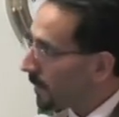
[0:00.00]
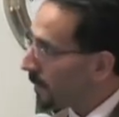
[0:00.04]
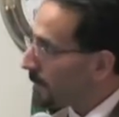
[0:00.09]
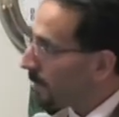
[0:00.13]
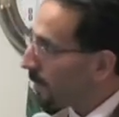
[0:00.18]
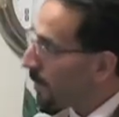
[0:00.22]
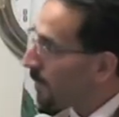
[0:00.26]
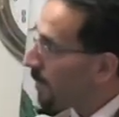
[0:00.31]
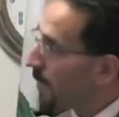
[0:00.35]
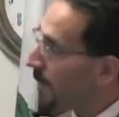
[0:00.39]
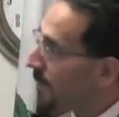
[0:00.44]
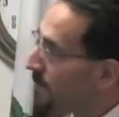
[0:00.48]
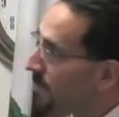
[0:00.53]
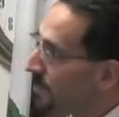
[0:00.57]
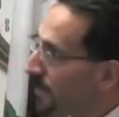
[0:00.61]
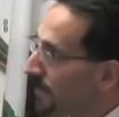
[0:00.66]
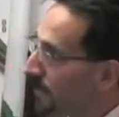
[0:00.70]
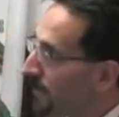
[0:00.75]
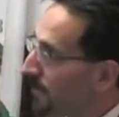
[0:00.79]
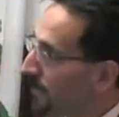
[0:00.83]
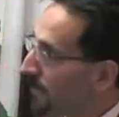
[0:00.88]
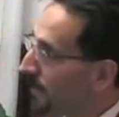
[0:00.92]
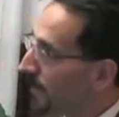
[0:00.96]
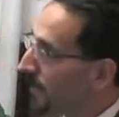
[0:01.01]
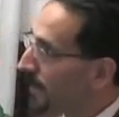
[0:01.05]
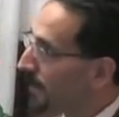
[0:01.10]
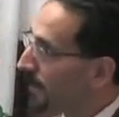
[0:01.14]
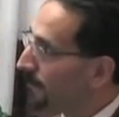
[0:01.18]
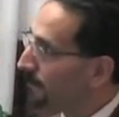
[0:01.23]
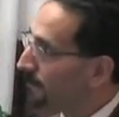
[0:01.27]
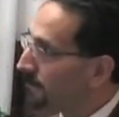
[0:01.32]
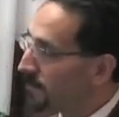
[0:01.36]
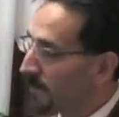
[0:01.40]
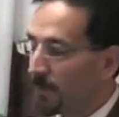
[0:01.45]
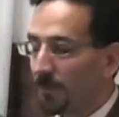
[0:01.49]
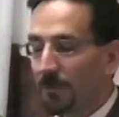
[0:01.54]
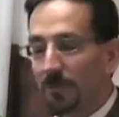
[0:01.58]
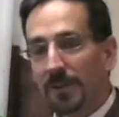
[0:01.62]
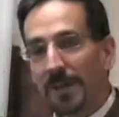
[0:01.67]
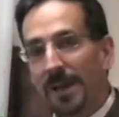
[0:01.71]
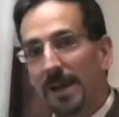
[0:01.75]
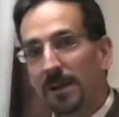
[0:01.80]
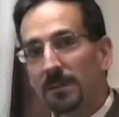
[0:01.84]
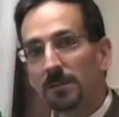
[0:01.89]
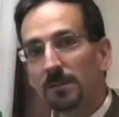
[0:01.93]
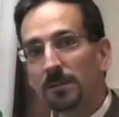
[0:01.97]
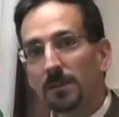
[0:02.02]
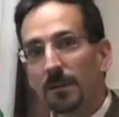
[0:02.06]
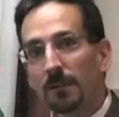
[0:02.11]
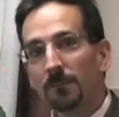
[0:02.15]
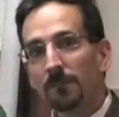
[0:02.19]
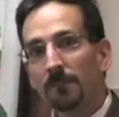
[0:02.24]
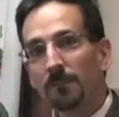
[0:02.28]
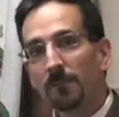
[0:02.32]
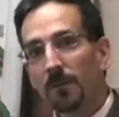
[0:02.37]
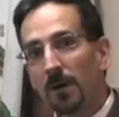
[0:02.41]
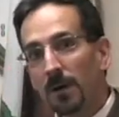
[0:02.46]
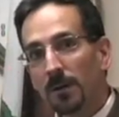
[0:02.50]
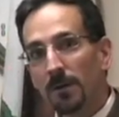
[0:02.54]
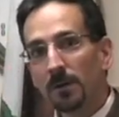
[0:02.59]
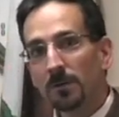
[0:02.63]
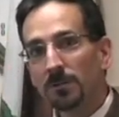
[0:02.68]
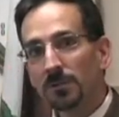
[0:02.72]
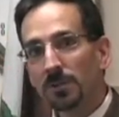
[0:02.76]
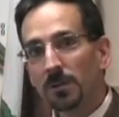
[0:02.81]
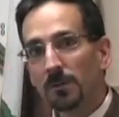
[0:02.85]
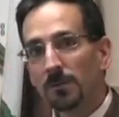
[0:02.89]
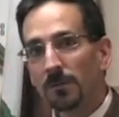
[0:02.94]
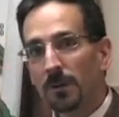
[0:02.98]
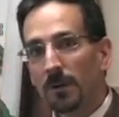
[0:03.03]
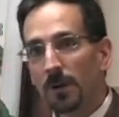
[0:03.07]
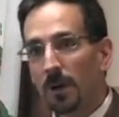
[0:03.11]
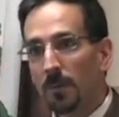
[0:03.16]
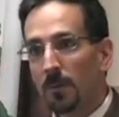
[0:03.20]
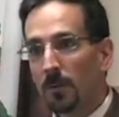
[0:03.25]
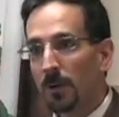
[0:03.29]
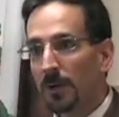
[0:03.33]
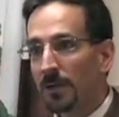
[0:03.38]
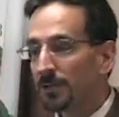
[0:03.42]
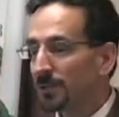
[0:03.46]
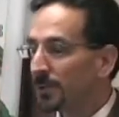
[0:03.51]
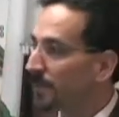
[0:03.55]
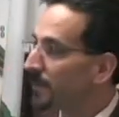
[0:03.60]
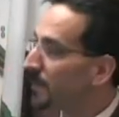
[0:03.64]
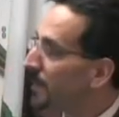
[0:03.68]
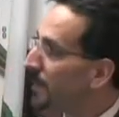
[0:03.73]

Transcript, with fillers: a collection of uh, different taxes that fund our general fund operations.